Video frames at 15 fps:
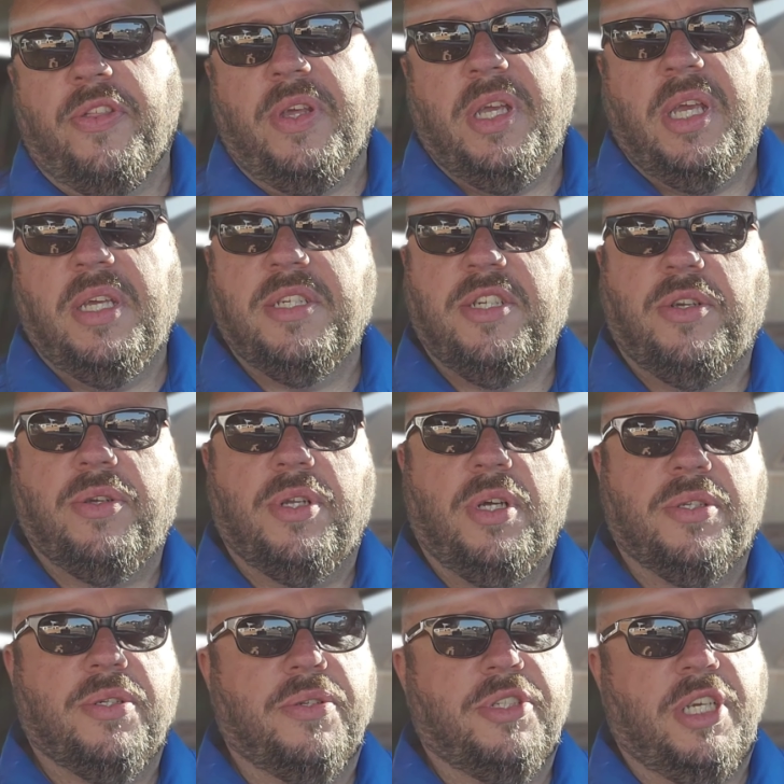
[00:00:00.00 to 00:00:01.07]
thing is you can
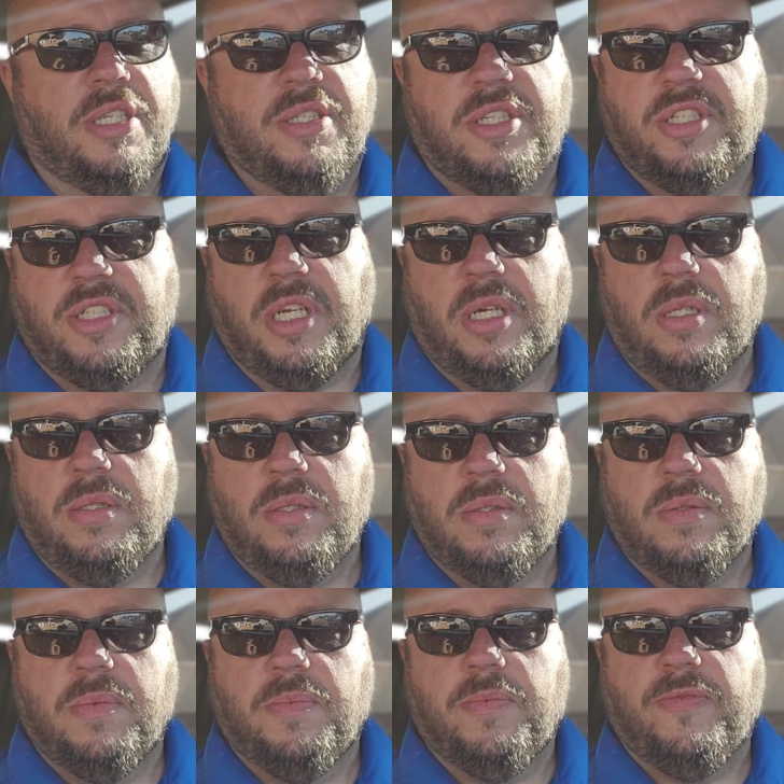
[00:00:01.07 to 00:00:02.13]
also send still
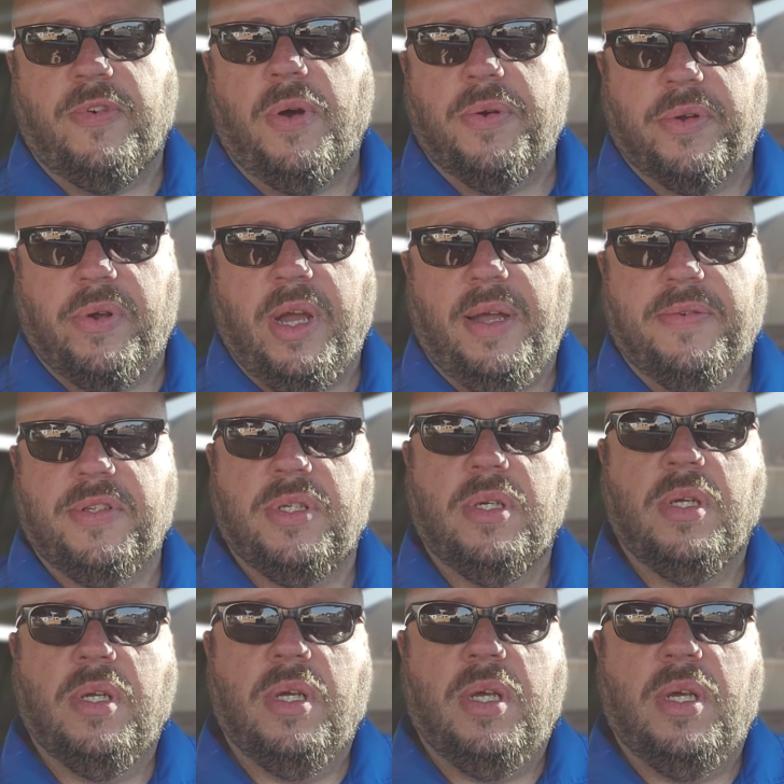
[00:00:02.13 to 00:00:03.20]
photographs
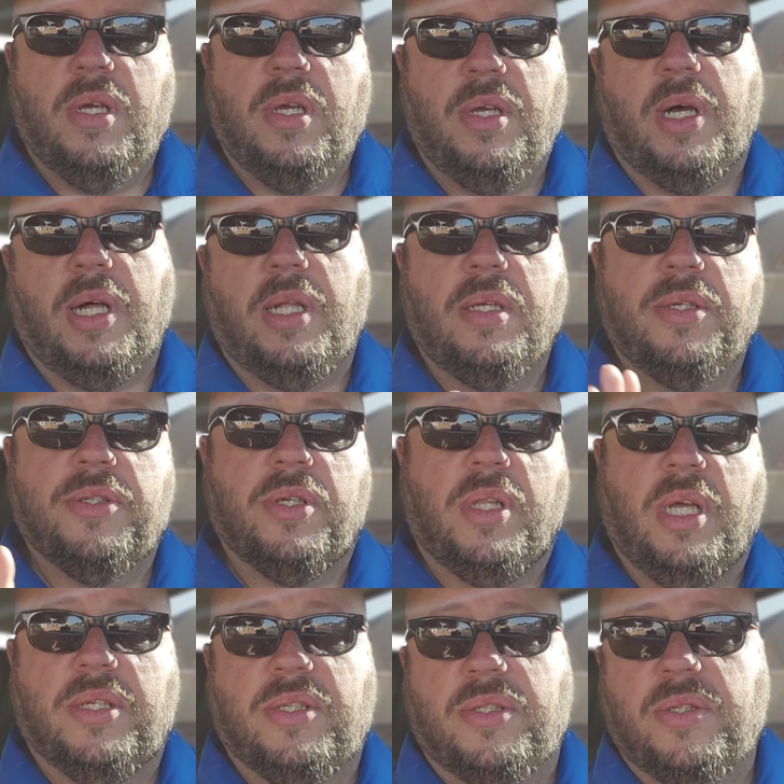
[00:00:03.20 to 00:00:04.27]
as well, so
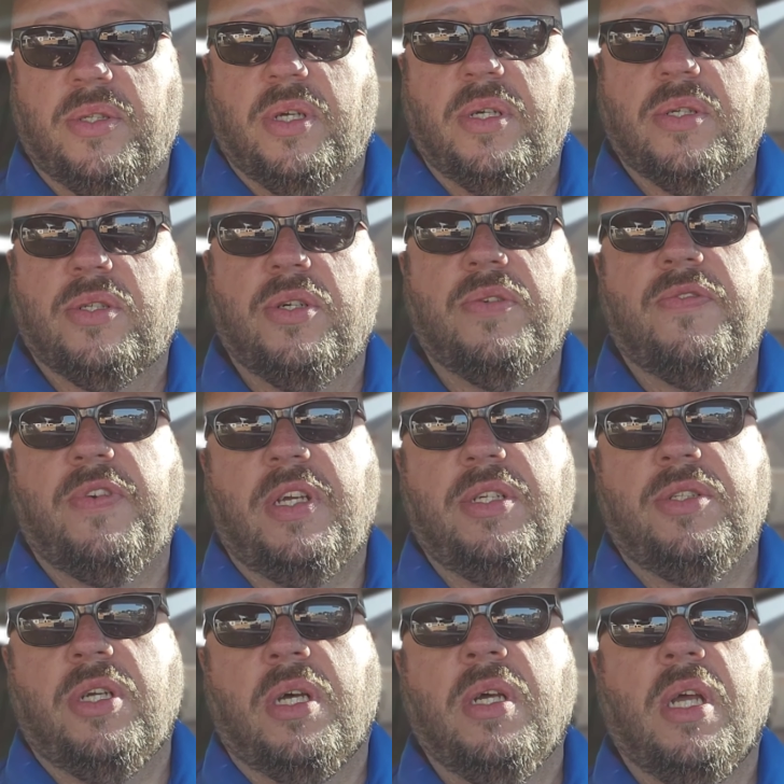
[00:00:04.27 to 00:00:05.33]
that's another good
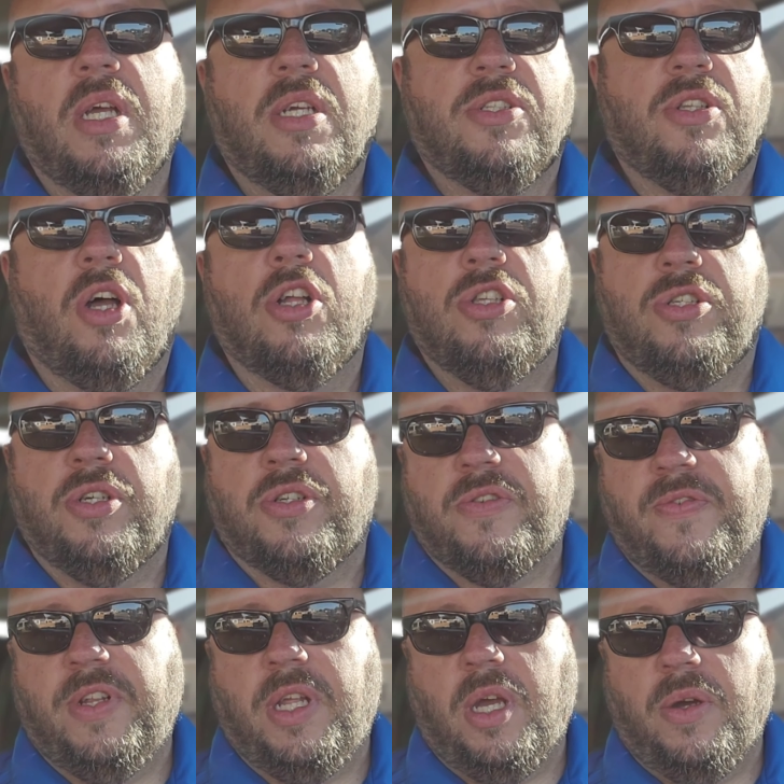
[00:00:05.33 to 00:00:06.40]
feature. It's not just
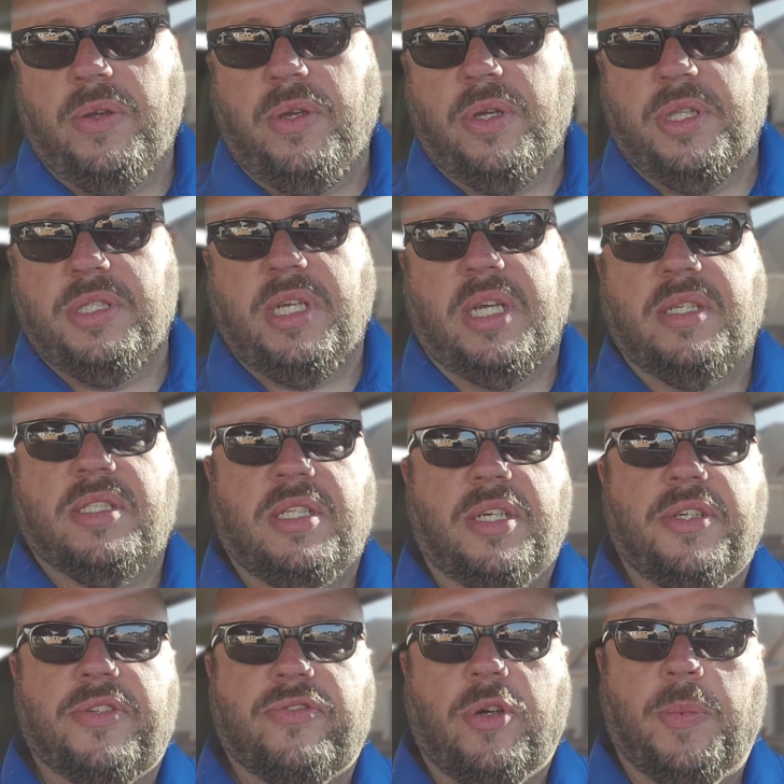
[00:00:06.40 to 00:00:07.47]
video, you can take
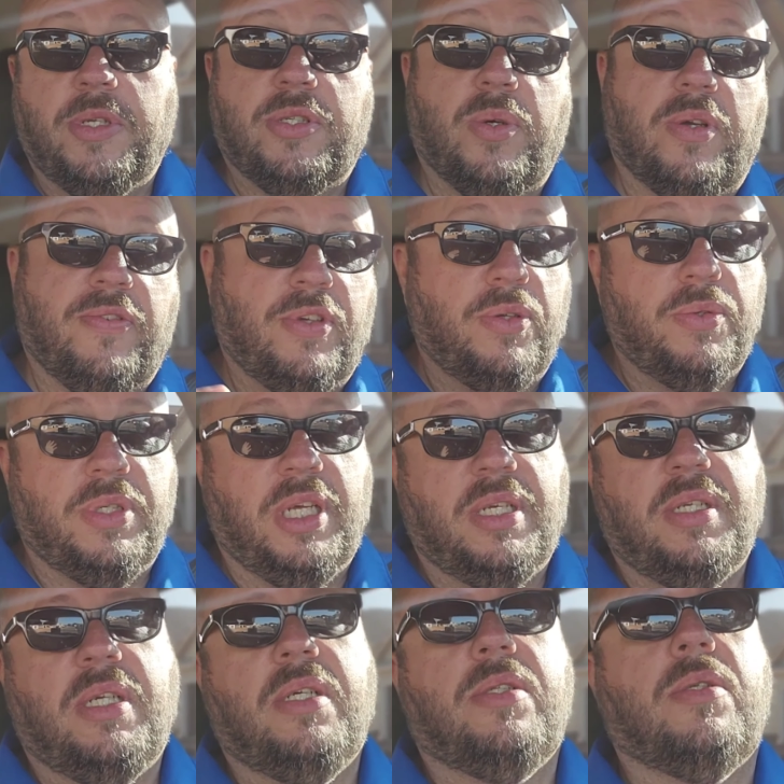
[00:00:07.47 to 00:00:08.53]
stills from it. So if you did
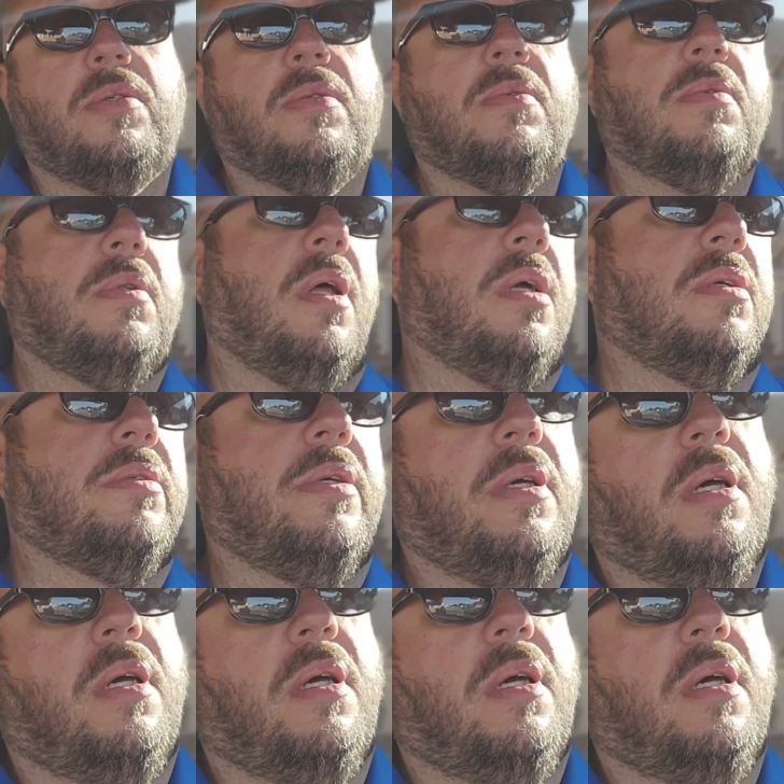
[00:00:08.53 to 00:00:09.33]
need to like